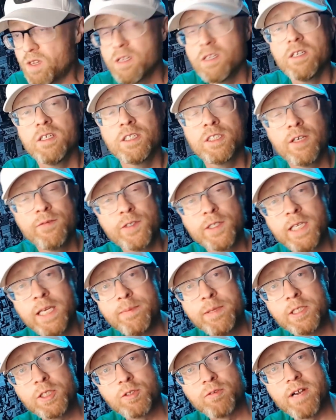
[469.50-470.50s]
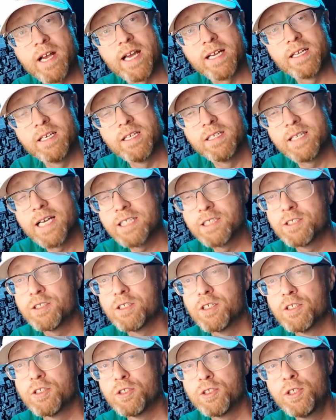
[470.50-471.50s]
So if you're keeping track, that's
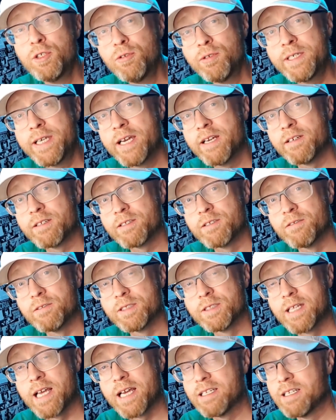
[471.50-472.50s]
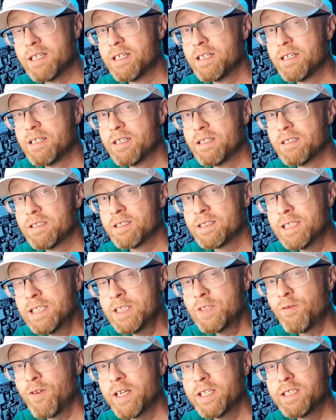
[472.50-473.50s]
two characters that,
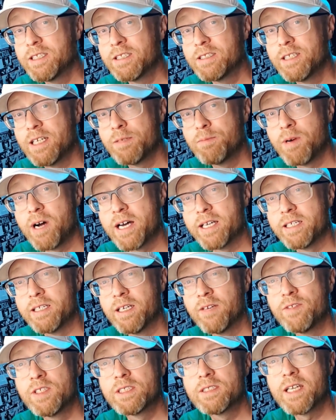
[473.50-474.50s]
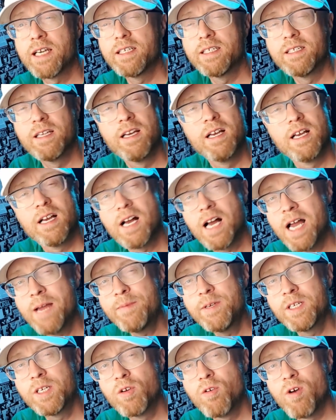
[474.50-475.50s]
since finding a dead body, have decided, I'm
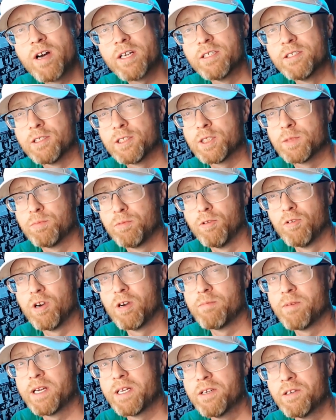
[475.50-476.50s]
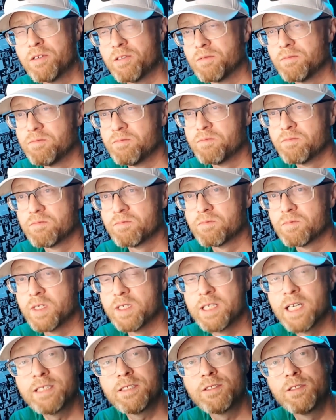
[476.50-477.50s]
going to go out and explore on my own. And
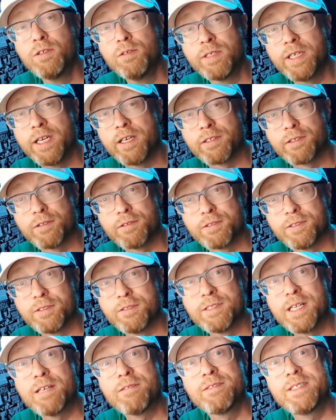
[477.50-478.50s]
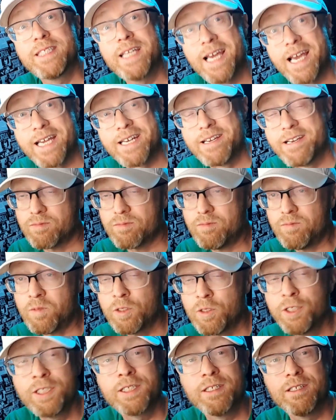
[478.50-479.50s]
that's two characters that are now dead.
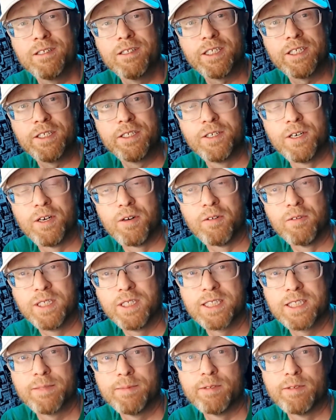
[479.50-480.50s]
Just going to let you know, this is going to be a